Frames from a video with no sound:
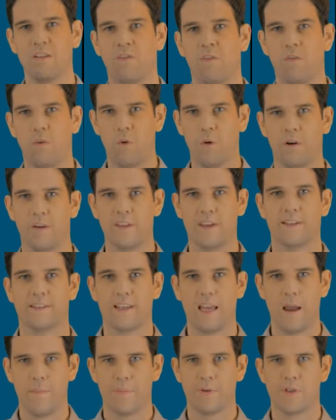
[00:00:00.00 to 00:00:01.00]
for this
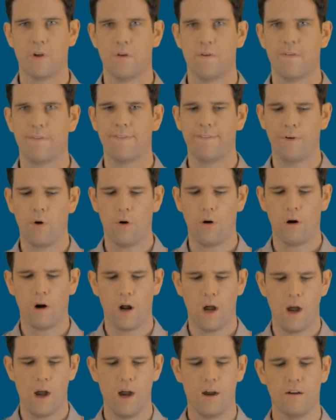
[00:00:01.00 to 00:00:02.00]
episode
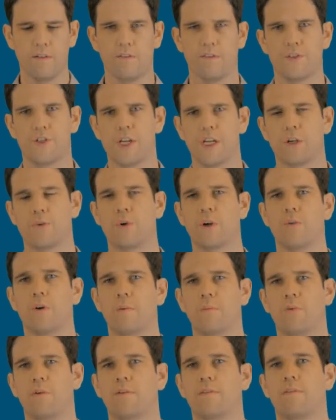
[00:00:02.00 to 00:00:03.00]
4 of jQuery
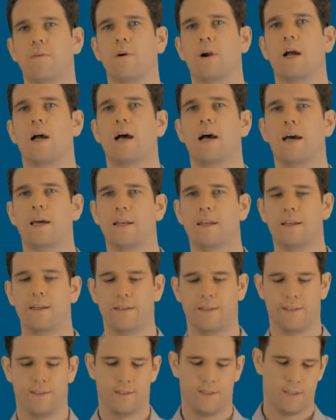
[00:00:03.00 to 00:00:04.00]
1.4
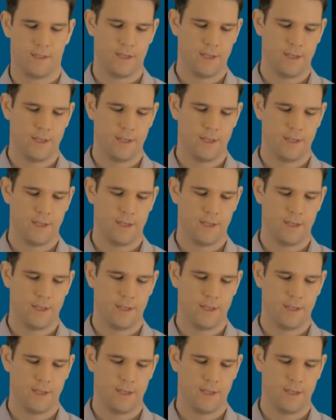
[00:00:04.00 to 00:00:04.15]
Hotness.